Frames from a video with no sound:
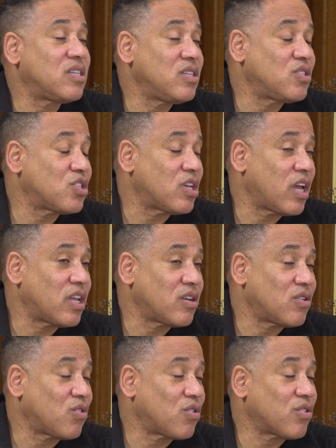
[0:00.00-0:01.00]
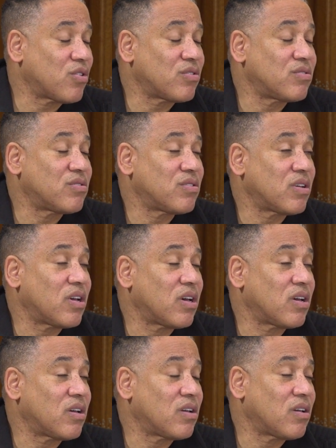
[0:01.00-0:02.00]
teach at Northern
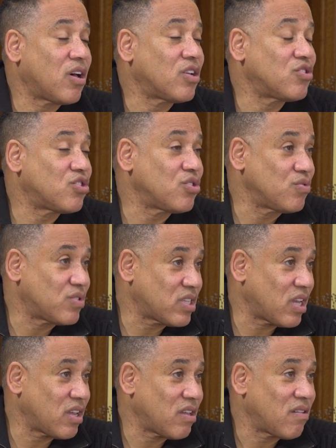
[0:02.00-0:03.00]
on Tuesday.